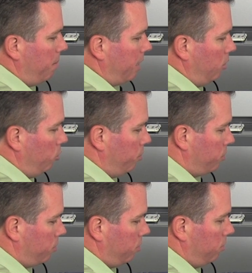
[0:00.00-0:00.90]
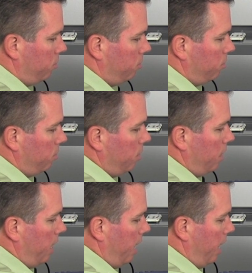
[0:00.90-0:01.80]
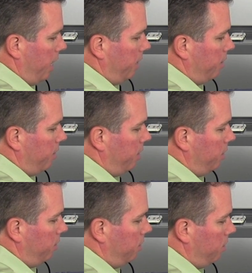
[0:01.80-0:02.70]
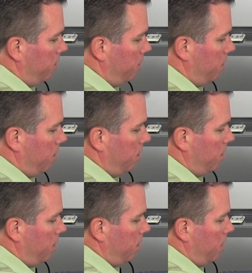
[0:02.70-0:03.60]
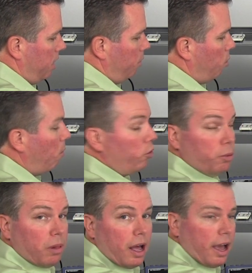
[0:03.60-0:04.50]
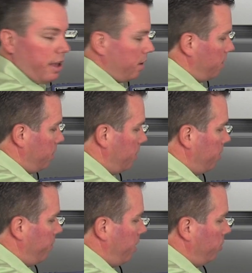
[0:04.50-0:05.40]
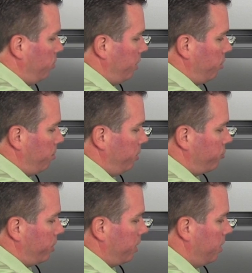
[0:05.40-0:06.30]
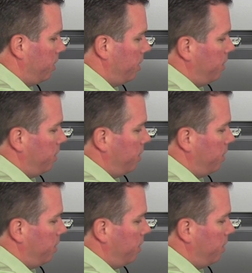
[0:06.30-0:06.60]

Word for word: and make loops, and then it will multiply the value that you're measuring.